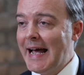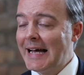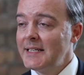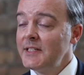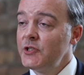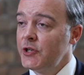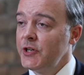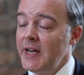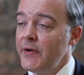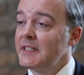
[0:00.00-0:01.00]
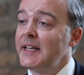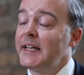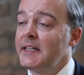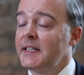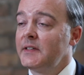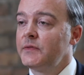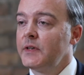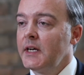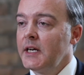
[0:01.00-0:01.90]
and in turn their executive,